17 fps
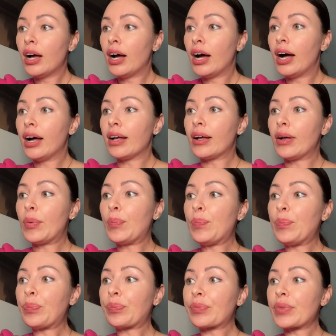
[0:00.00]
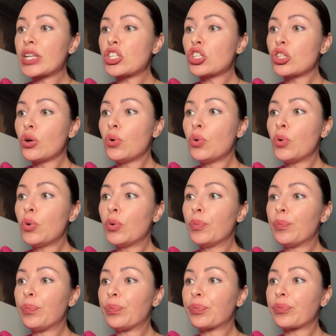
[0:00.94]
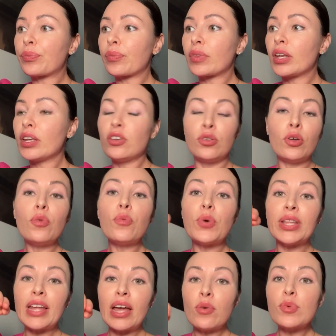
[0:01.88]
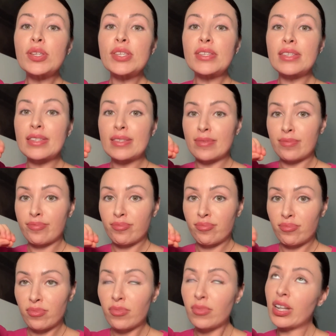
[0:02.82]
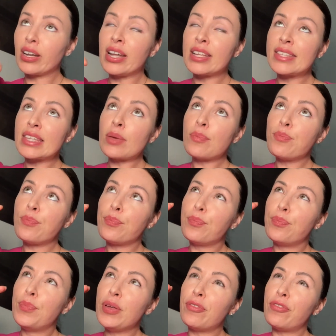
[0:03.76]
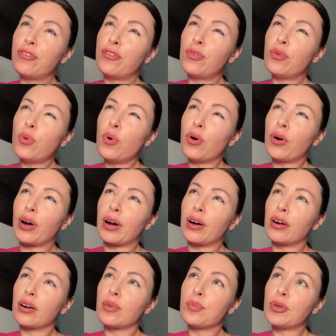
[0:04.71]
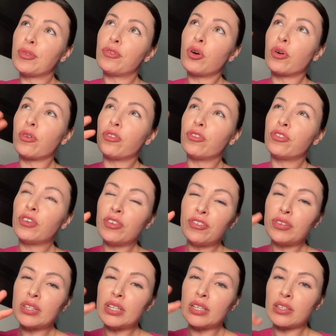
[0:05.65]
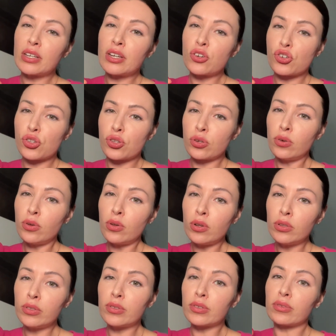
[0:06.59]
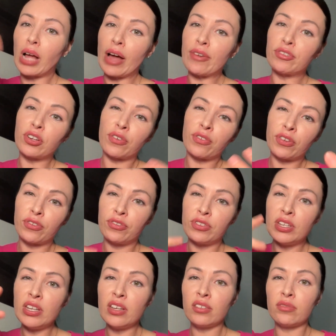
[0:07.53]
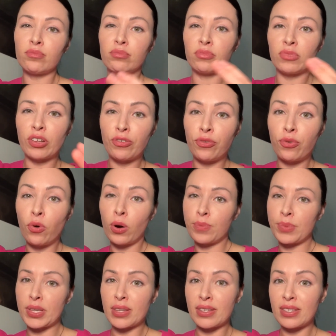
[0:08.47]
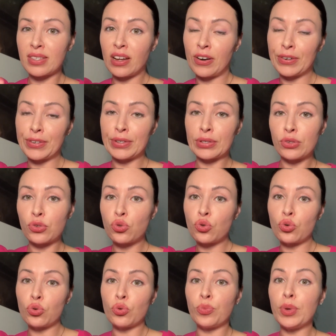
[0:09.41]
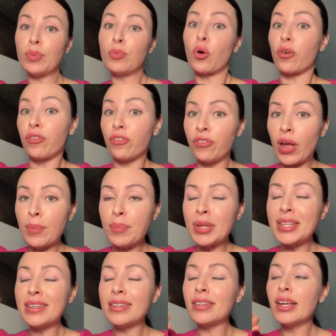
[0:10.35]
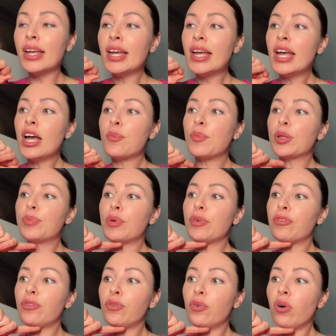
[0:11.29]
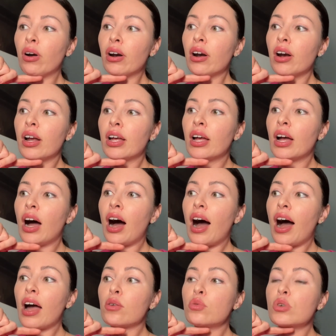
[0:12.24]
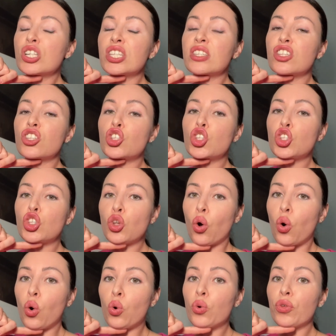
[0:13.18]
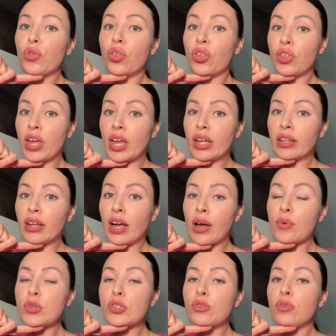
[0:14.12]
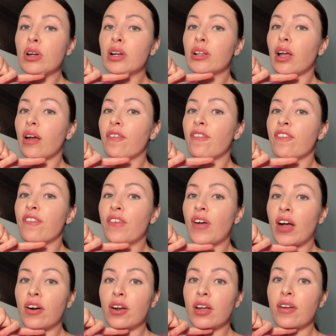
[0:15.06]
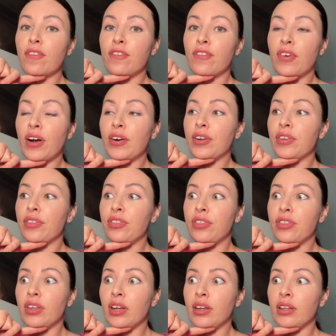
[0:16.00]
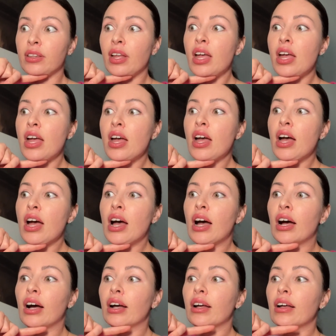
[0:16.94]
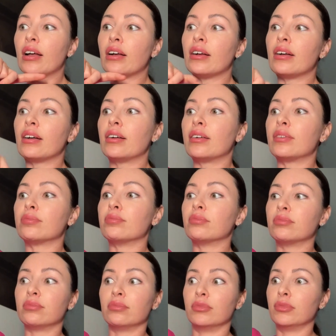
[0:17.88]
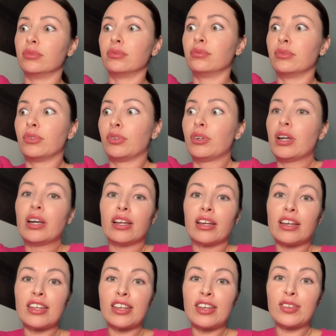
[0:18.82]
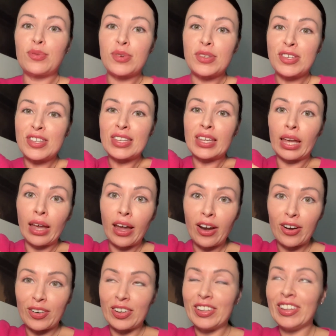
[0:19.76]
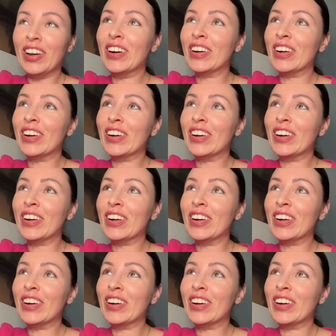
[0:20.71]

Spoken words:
So, you know, when I was, let's say before 15 years old, after 15, the forms started to be more feminine, but before, I was so thin. I was really like very, very thin. Really, it was scary, you know?